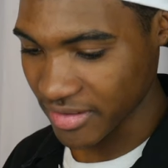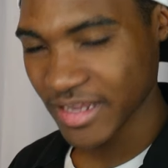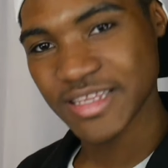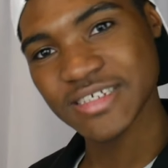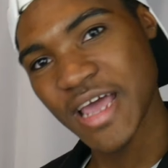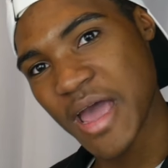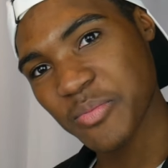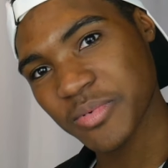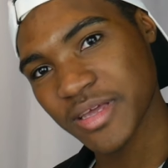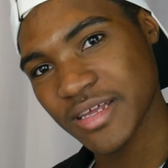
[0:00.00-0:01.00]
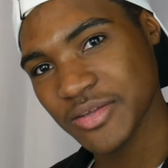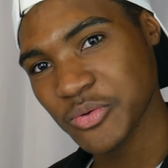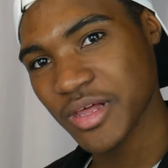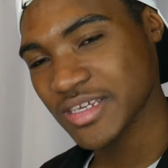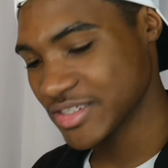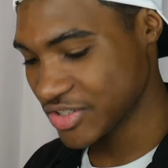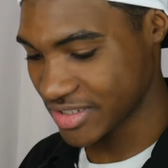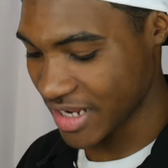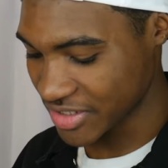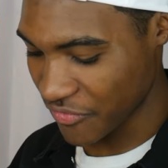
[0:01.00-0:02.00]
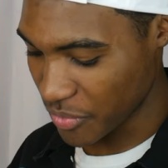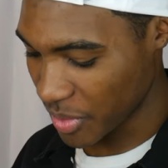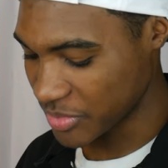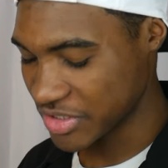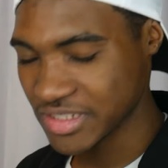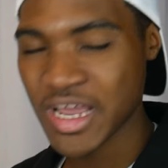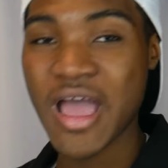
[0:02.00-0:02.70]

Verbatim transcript: Like this app can do this, it just takes off your blemishes.